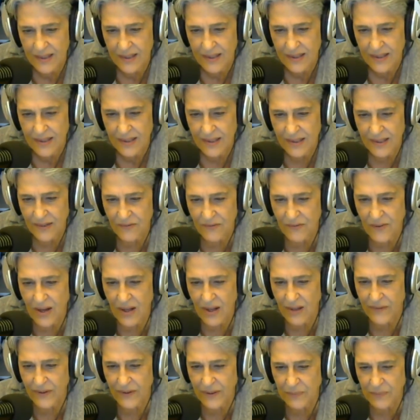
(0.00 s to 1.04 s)

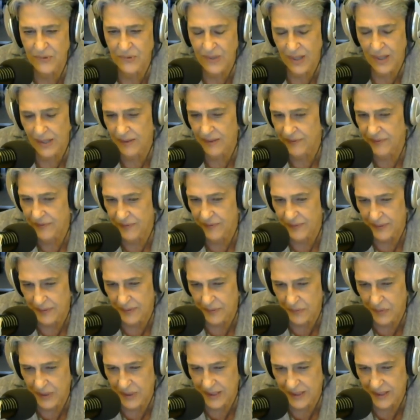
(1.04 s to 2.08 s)
involve himself
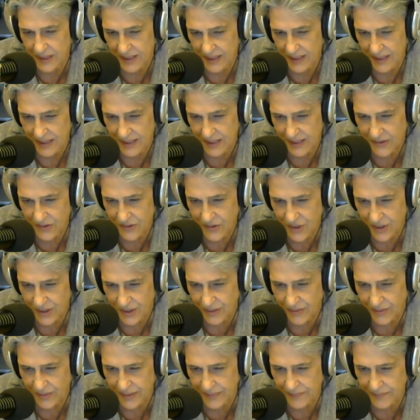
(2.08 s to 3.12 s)
with his
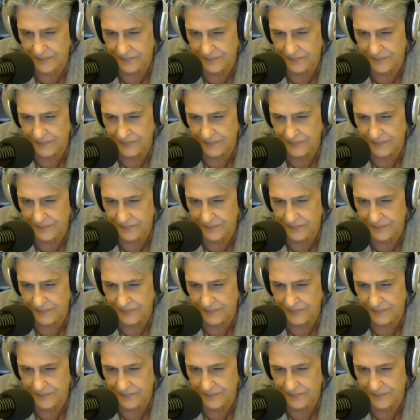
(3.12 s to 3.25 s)
children.